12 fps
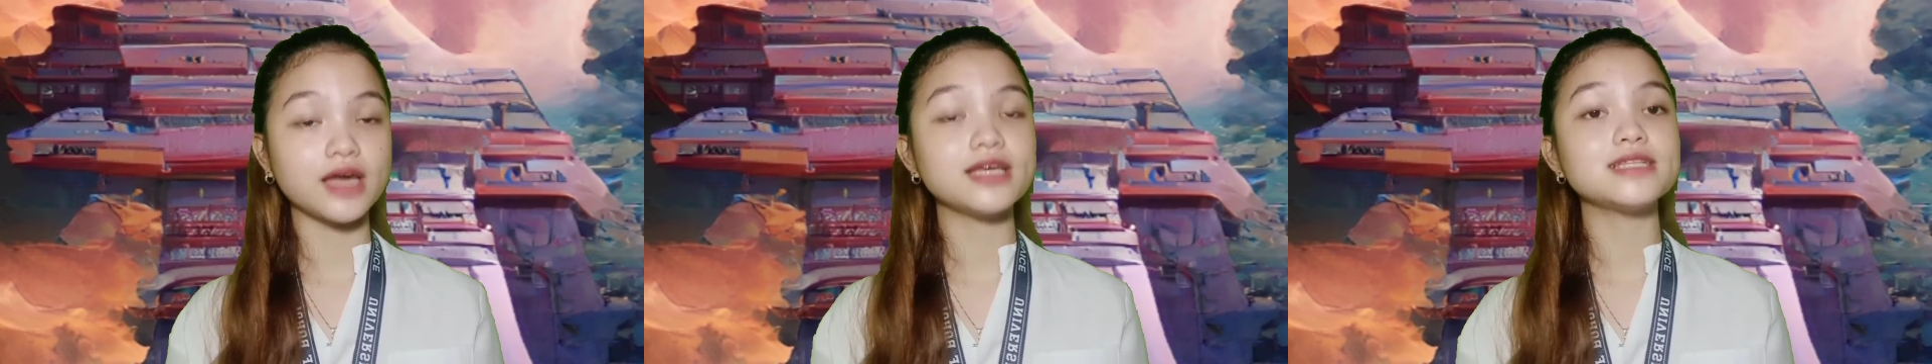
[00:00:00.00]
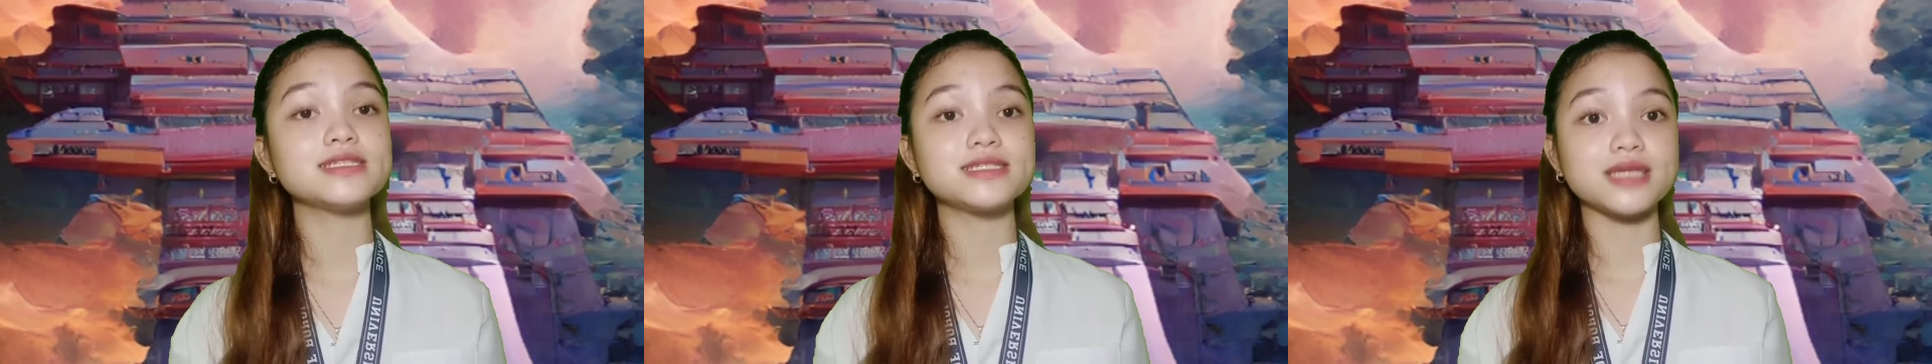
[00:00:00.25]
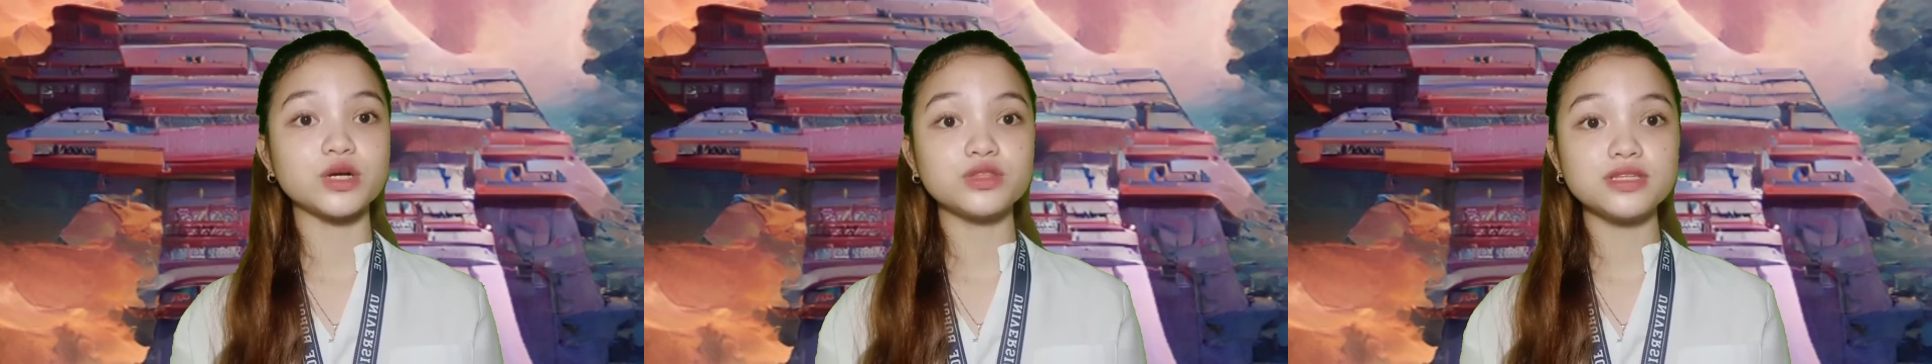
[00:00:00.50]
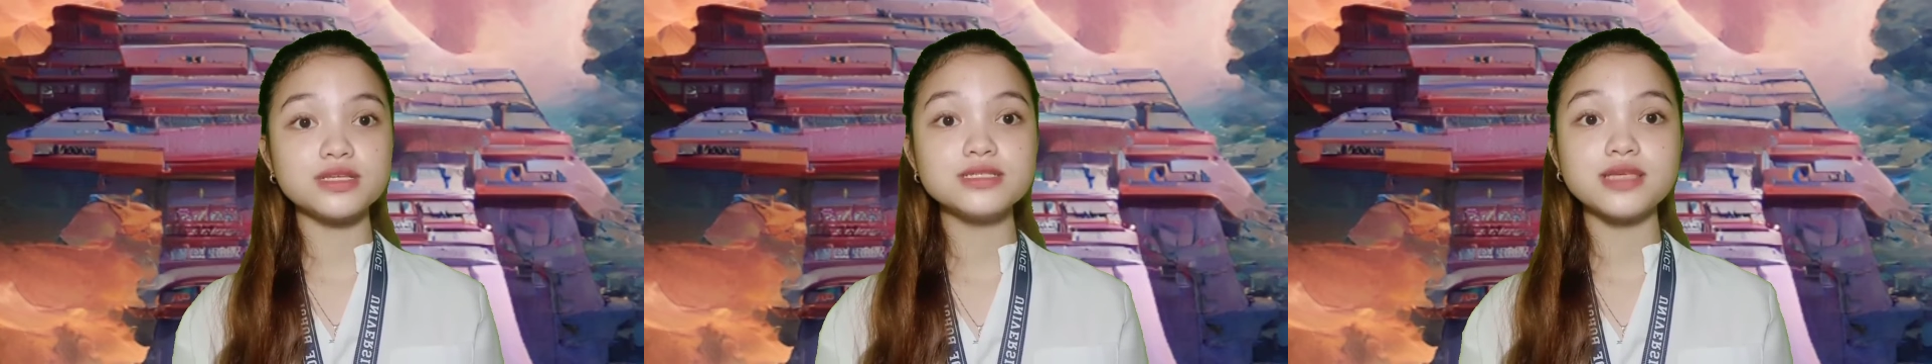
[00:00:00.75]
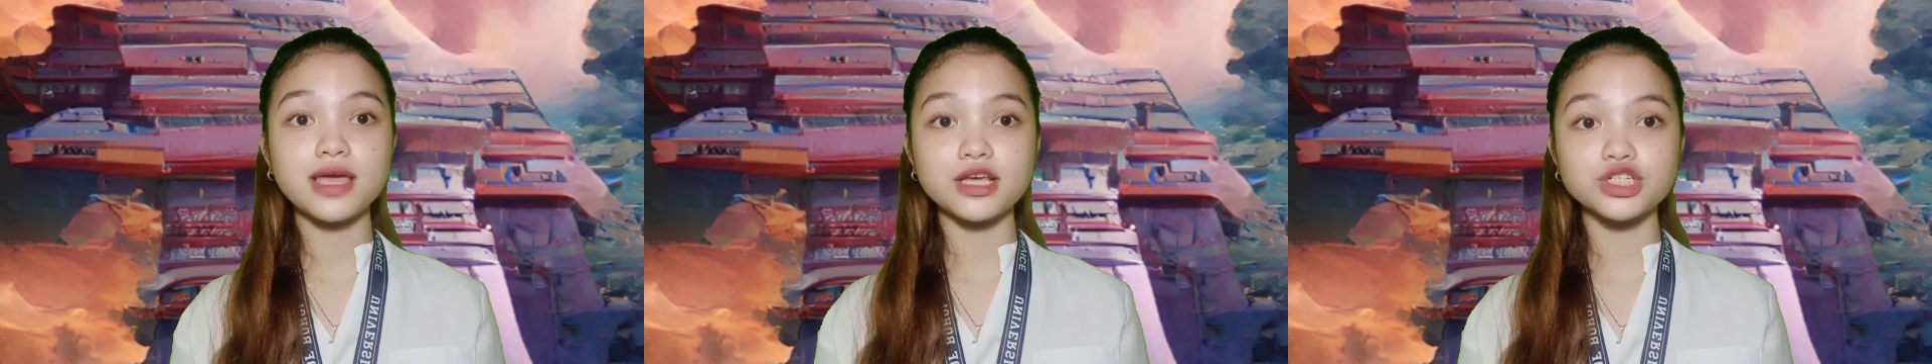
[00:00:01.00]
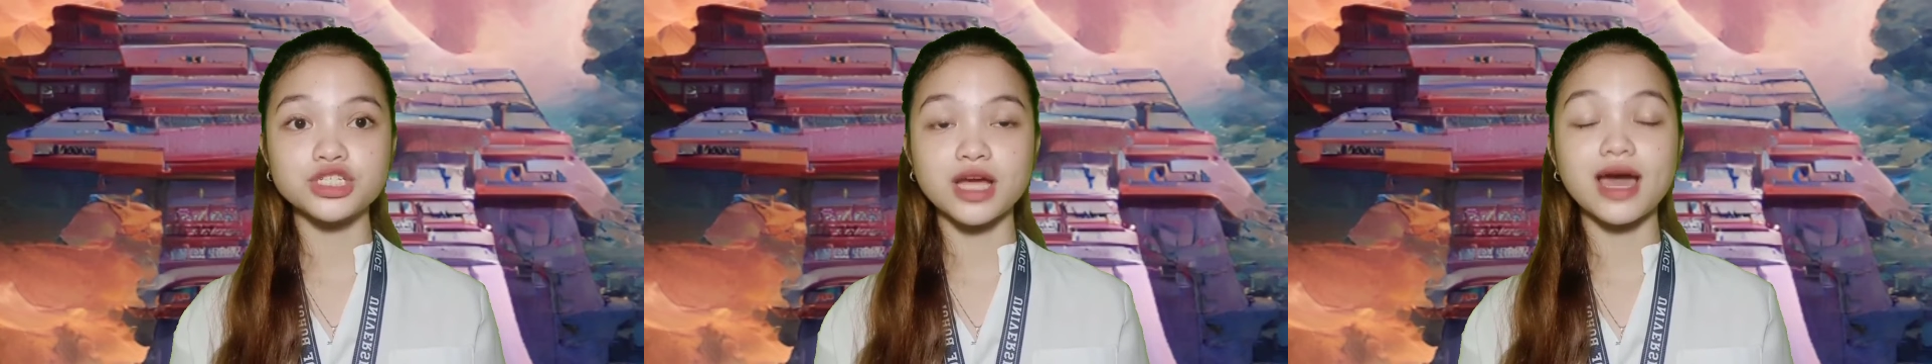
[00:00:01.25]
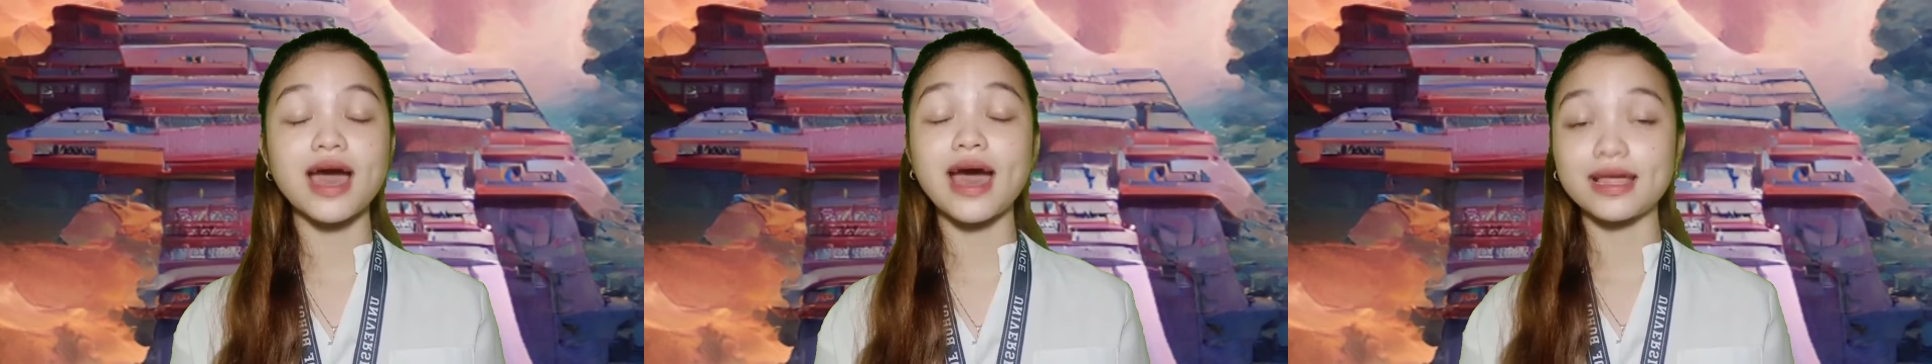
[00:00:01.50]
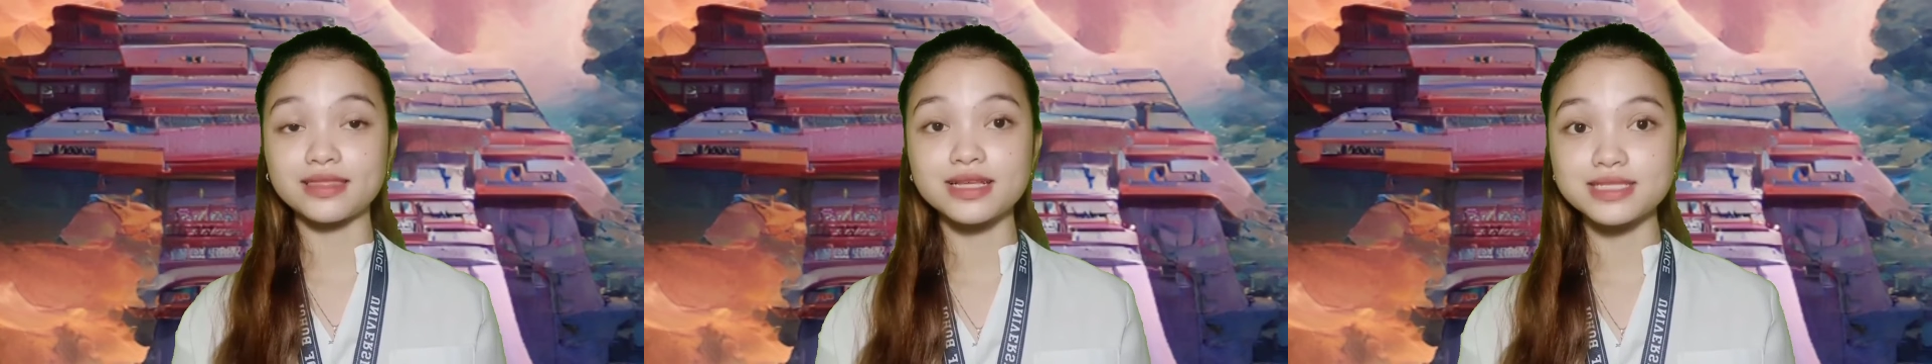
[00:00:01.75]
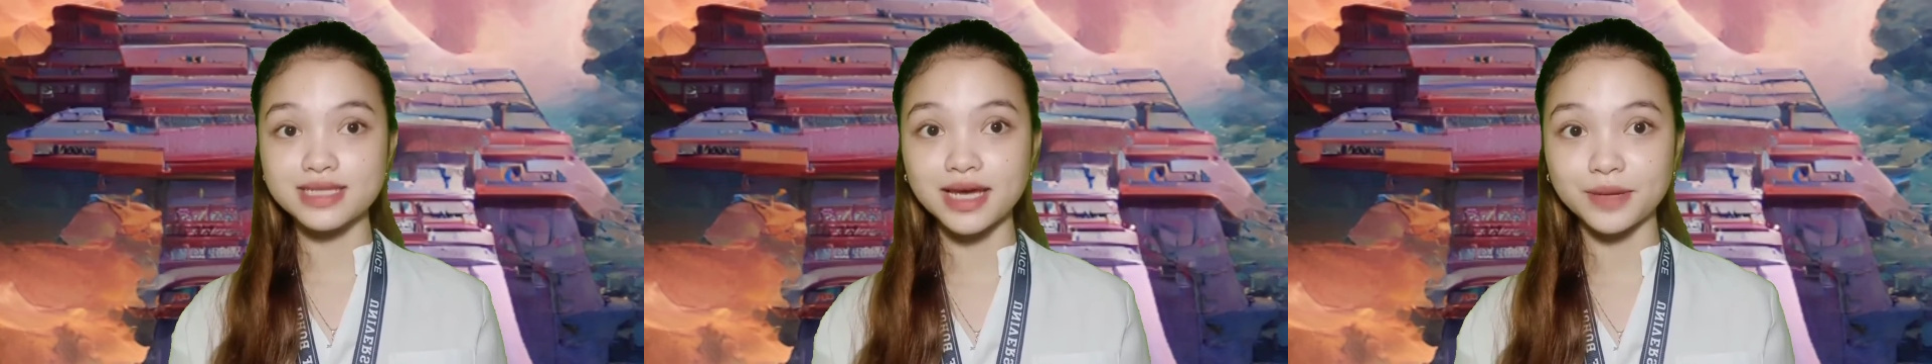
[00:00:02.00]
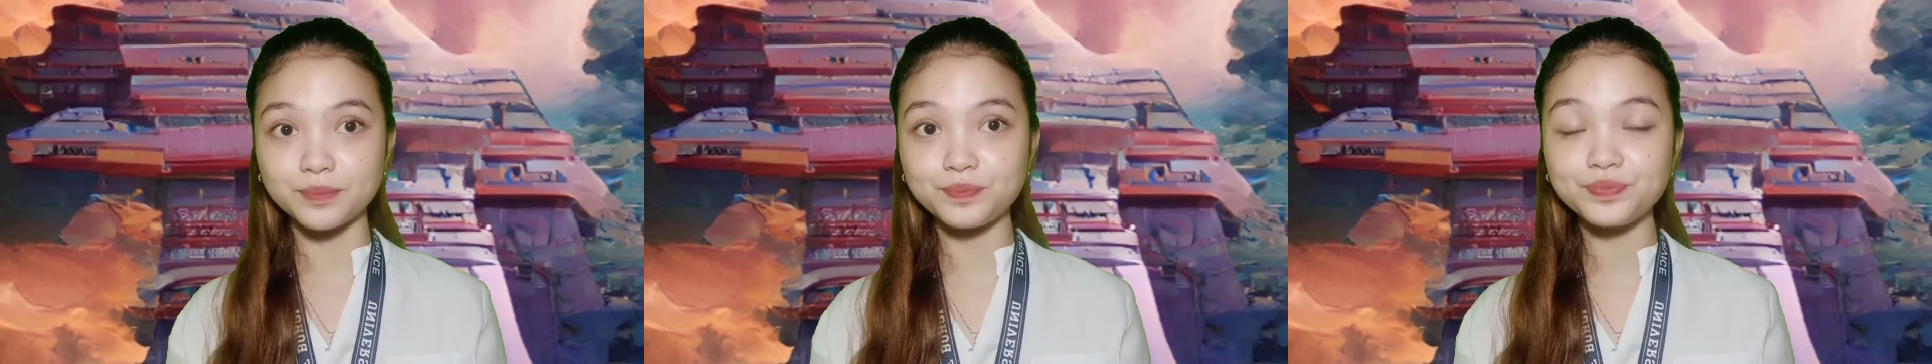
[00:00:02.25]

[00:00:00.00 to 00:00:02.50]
in Southeast Asia at the time.